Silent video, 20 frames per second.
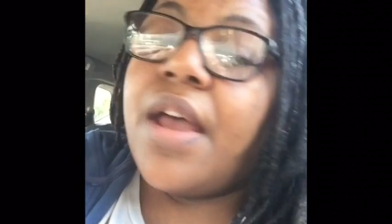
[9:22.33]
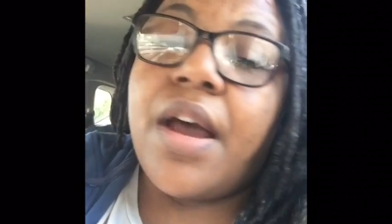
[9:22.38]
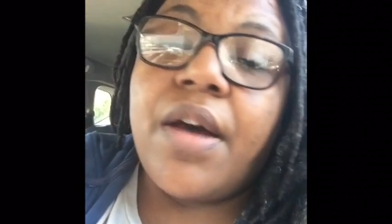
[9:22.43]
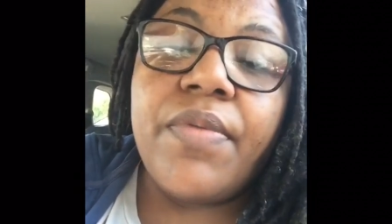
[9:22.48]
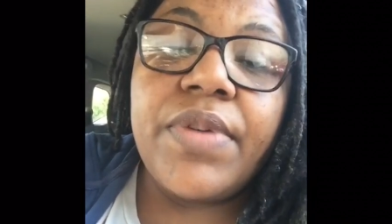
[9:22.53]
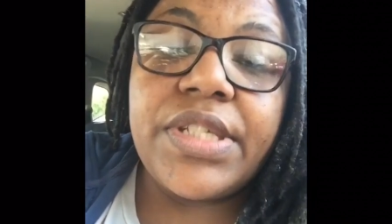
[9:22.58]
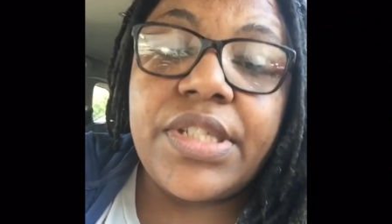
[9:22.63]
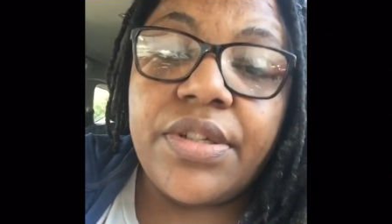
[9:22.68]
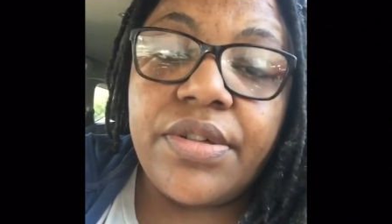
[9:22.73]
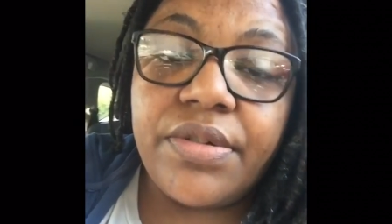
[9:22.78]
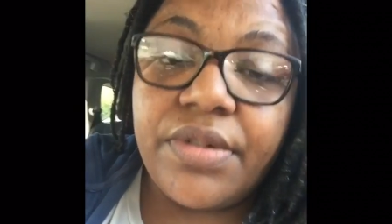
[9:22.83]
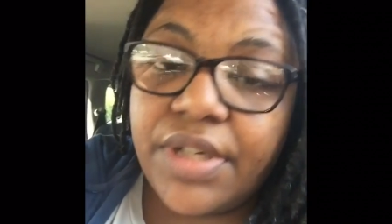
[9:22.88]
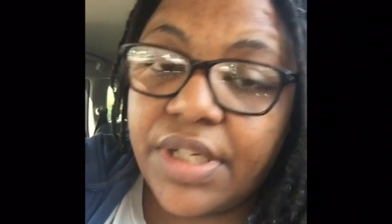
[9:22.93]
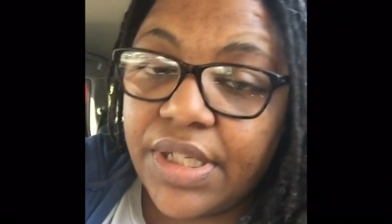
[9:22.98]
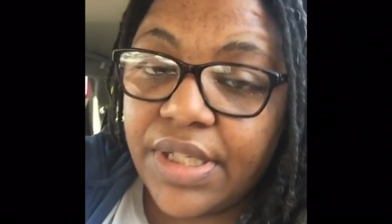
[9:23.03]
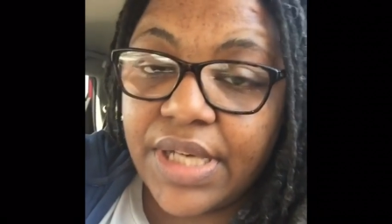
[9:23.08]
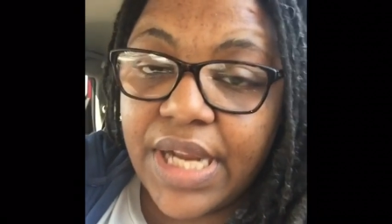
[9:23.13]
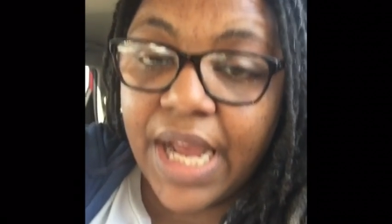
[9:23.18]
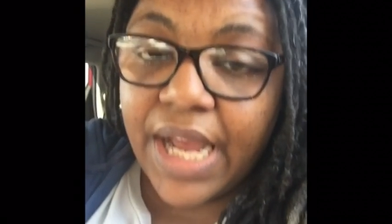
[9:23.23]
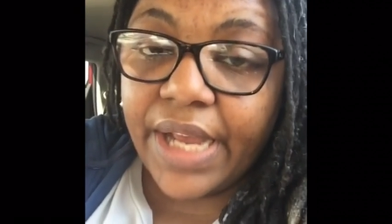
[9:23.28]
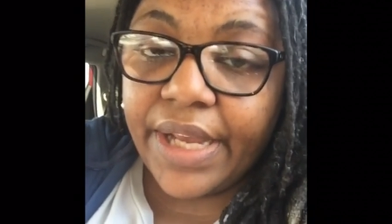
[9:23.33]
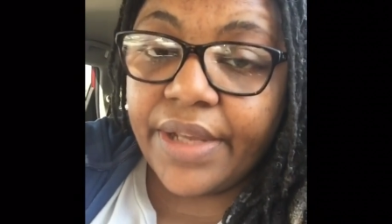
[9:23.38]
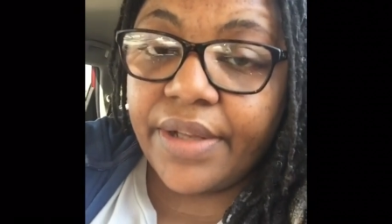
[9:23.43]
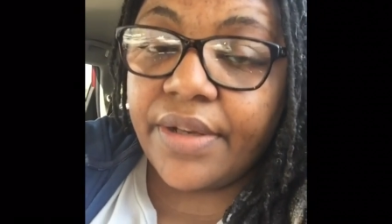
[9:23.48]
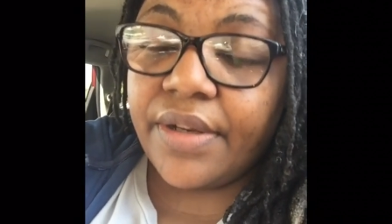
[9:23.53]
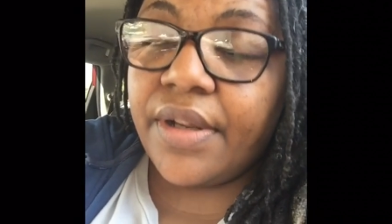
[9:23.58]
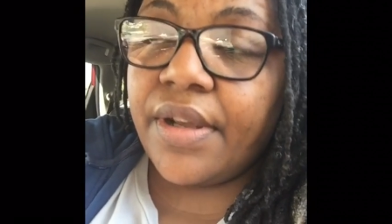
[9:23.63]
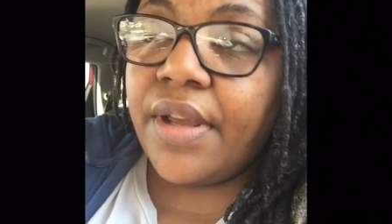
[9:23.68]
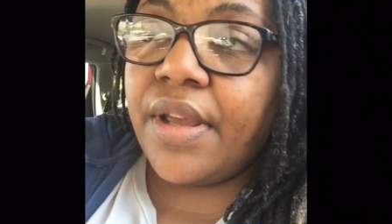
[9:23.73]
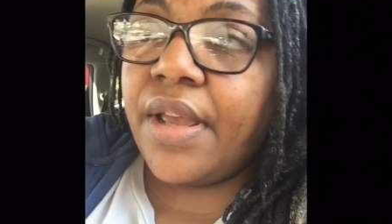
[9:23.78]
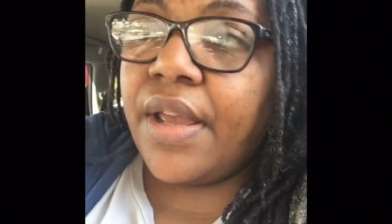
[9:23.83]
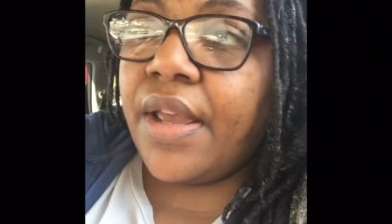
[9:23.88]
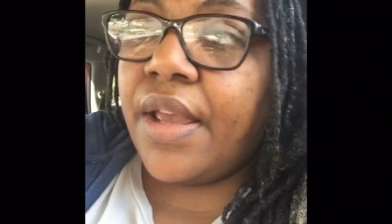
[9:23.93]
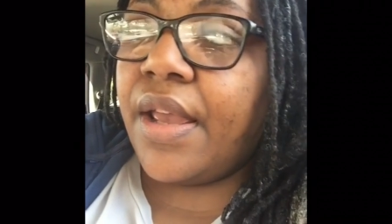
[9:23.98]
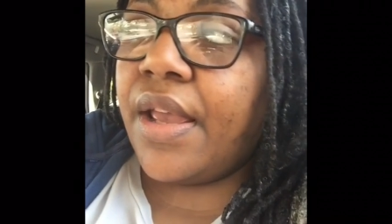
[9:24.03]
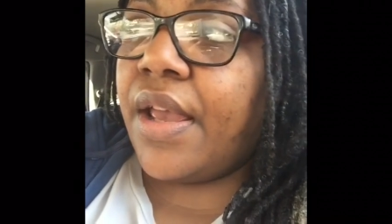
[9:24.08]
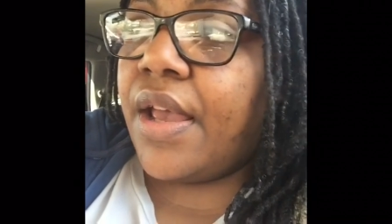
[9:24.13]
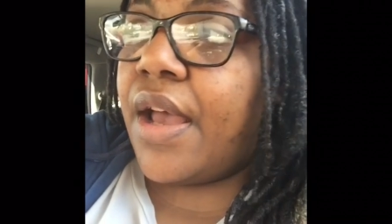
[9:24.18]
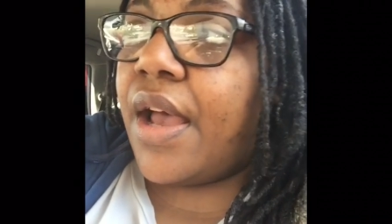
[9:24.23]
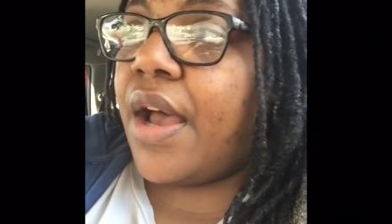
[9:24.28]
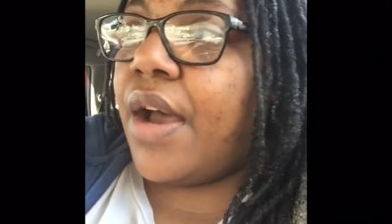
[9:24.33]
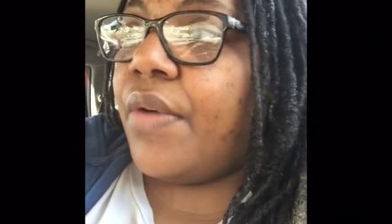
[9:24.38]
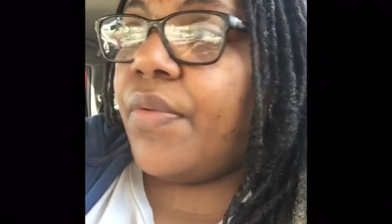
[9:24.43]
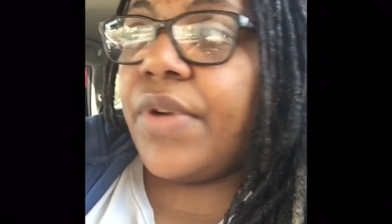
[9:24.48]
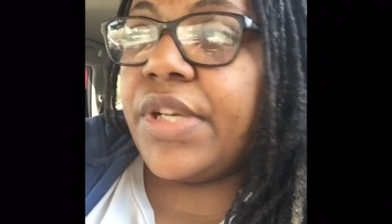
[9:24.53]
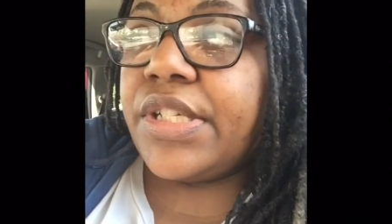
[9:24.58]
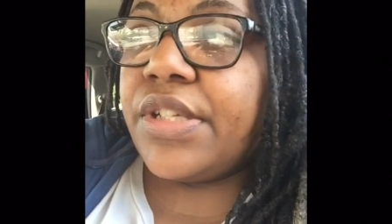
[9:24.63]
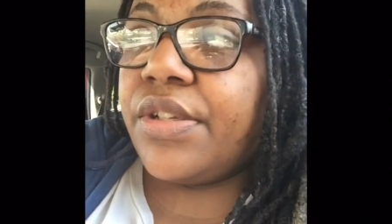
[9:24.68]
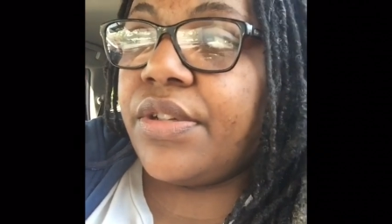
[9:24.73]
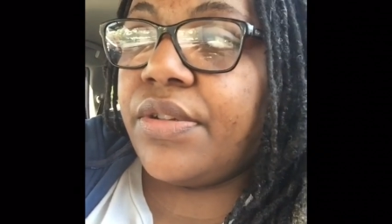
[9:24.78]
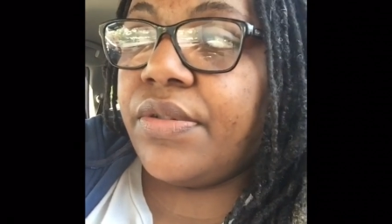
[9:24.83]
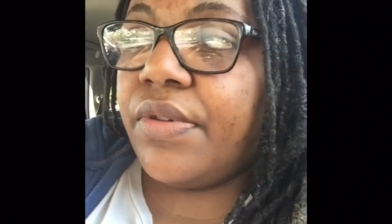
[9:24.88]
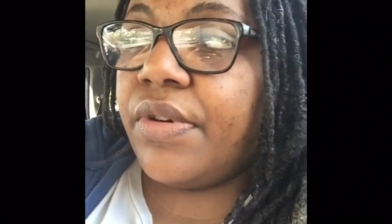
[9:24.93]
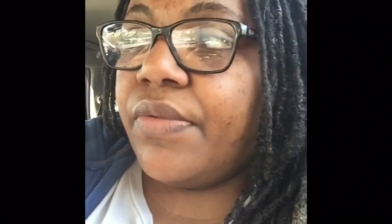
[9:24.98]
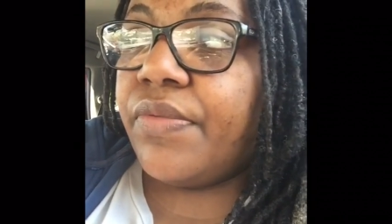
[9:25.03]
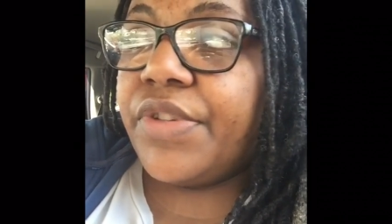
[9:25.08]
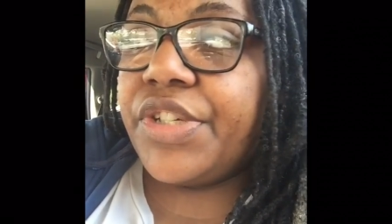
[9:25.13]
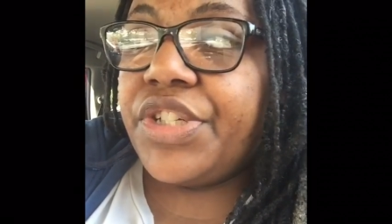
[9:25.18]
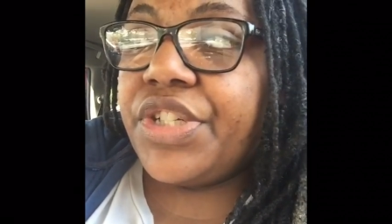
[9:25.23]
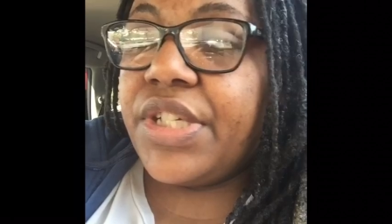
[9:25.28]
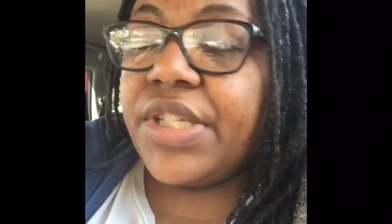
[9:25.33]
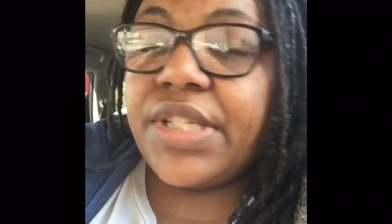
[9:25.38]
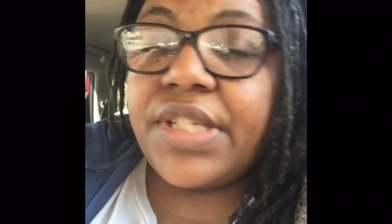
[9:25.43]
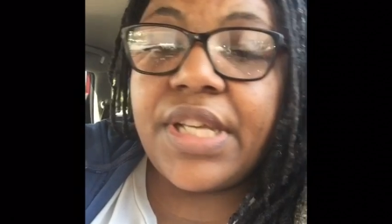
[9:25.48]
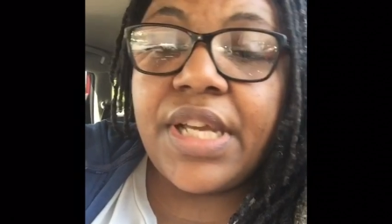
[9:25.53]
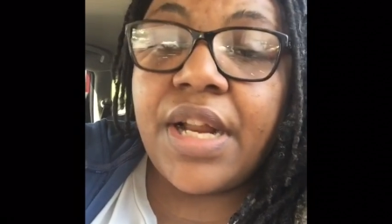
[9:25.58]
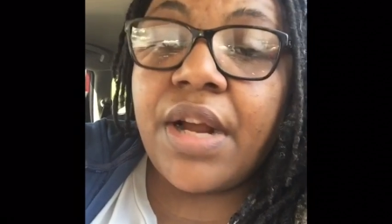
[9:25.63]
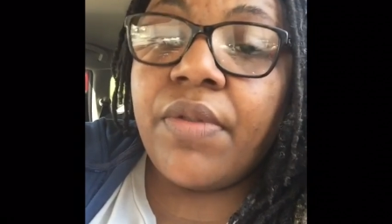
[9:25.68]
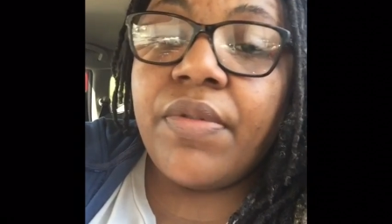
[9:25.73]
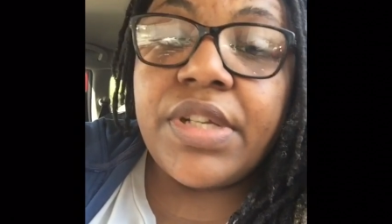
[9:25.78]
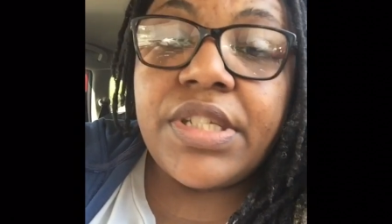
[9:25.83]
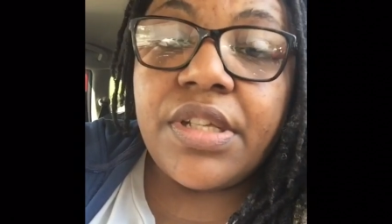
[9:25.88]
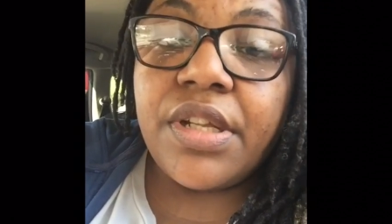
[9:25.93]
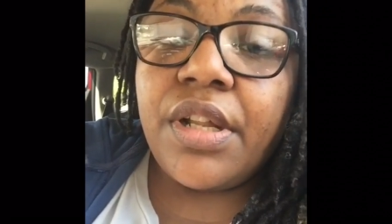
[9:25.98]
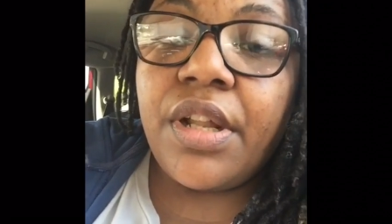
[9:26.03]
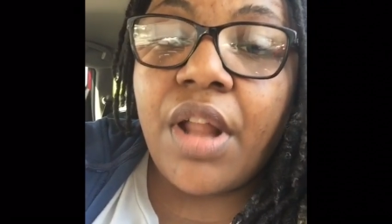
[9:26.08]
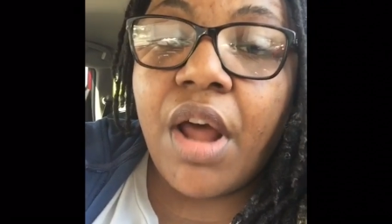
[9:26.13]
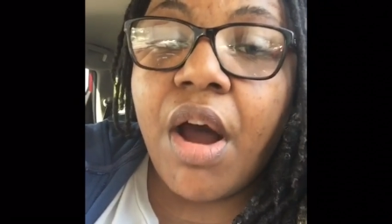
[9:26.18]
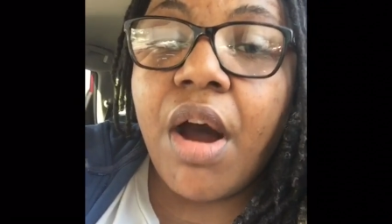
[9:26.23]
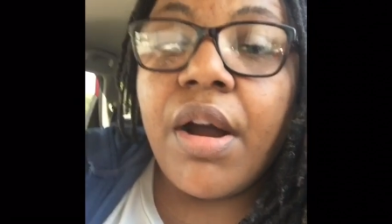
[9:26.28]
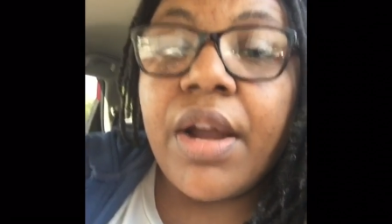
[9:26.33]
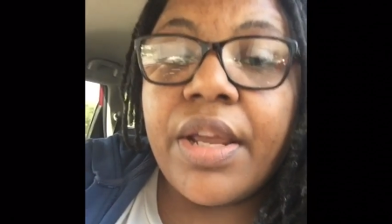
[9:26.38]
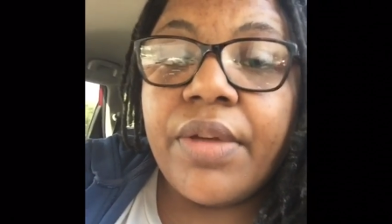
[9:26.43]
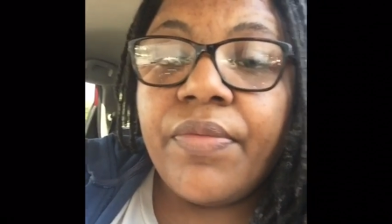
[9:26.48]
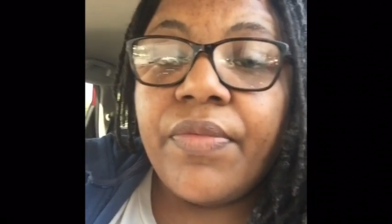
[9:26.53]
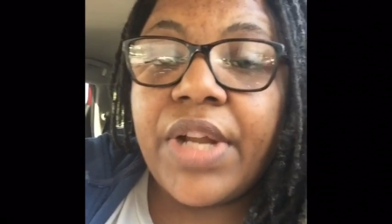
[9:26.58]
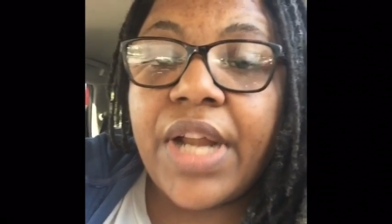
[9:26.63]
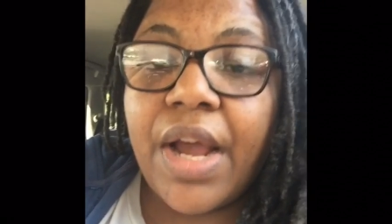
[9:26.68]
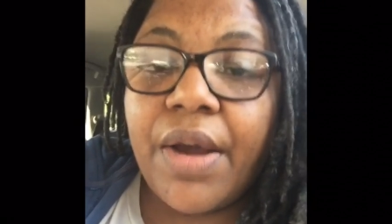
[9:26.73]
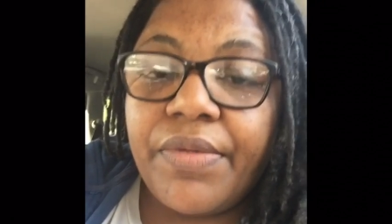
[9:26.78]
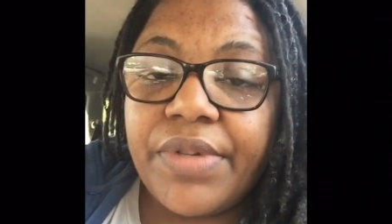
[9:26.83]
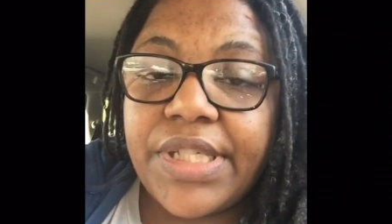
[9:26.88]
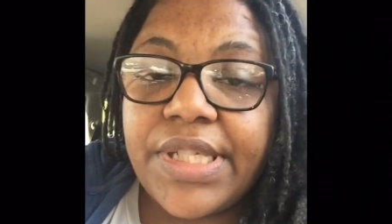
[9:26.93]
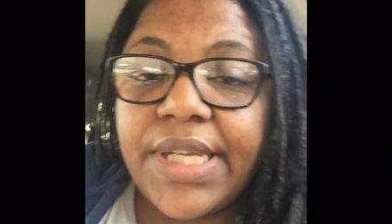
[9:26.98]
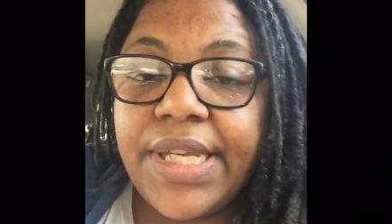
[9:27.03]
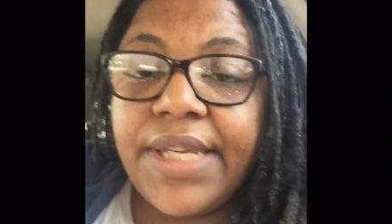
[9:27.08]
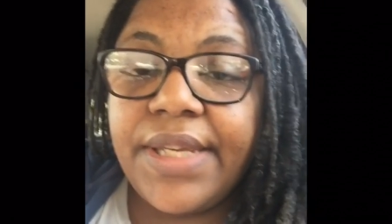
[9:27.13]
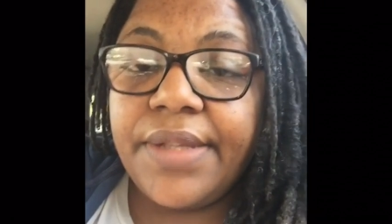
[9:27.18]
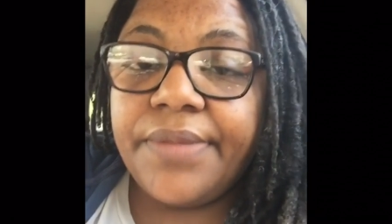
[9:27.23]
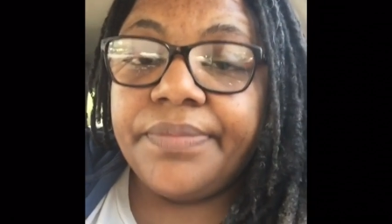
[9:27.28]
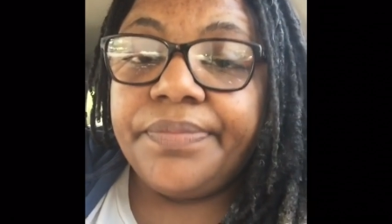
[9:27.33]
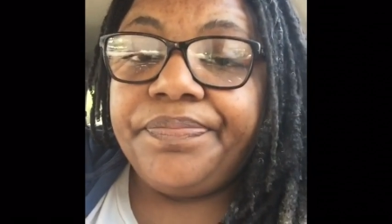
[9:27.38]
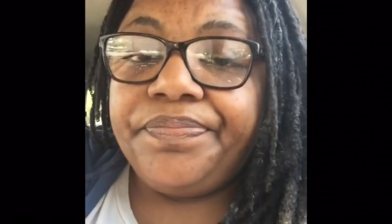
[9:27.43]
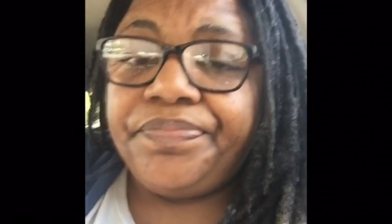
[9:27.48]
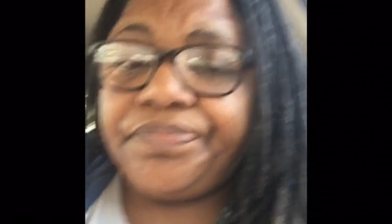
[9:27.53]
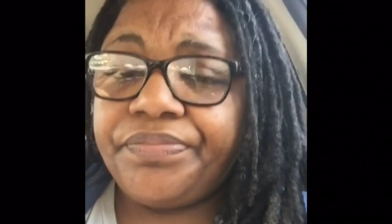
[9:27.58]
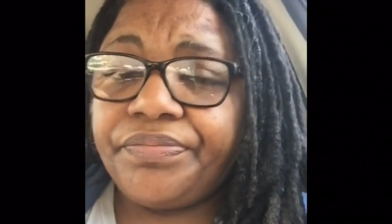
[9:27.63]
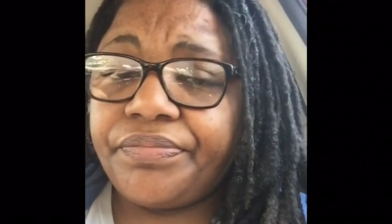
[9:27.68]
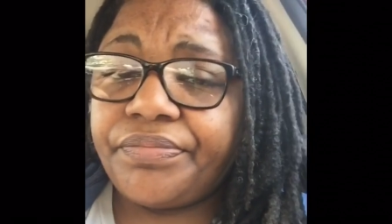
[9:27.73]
I wasn't doing the diet. I wasn't doing what she said. I wasn't logging what I was eating.